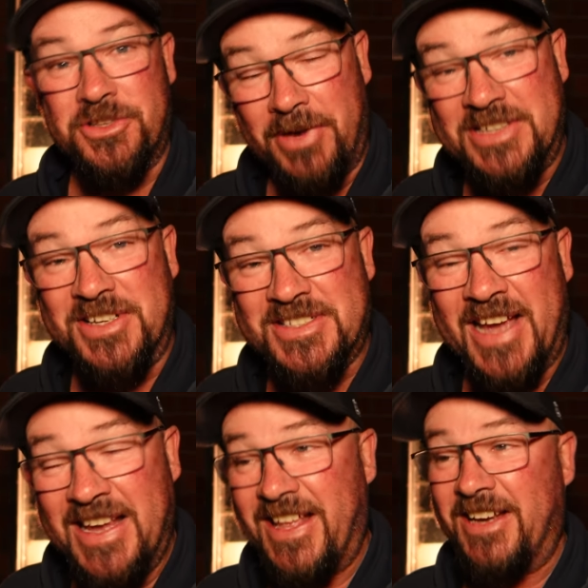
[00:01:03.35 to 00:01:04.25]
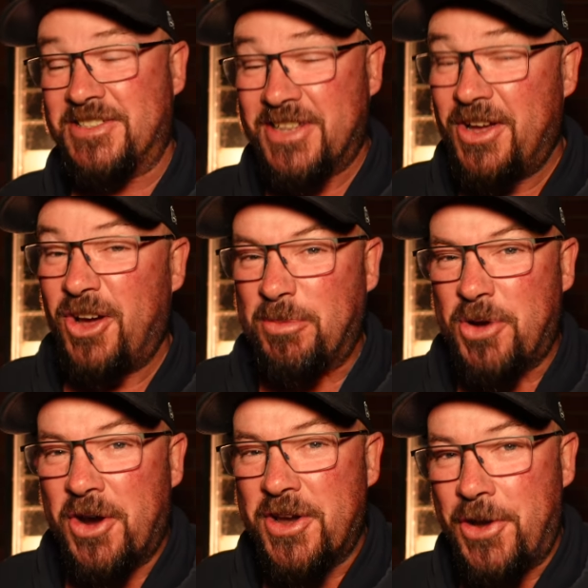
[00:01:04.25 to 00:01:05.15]
And the reason I say that is I'm
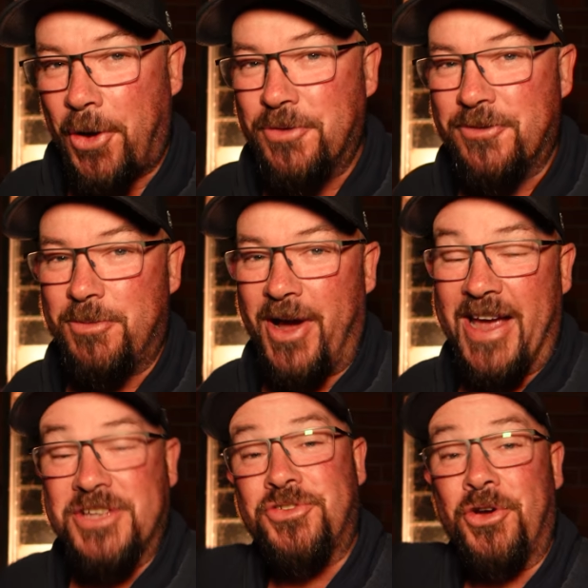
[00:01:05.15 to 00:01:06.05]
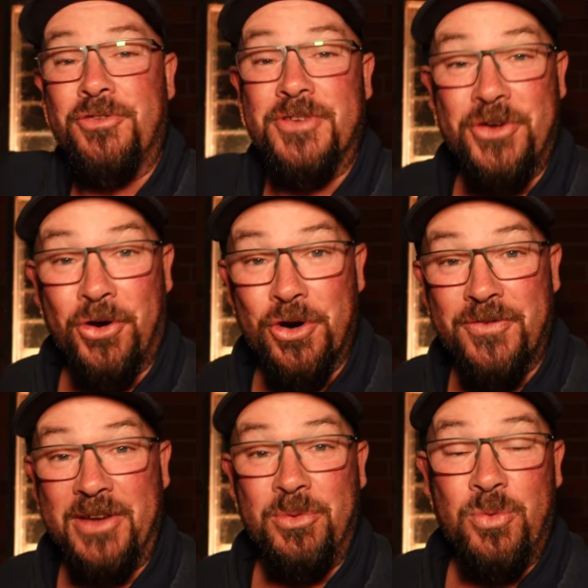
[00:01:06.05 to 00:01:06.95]
kind of known for my astro
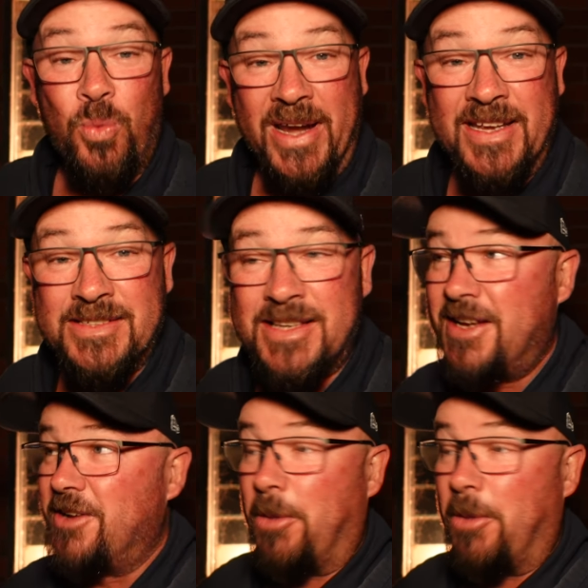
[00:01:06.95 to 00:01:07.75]
photography with weddings.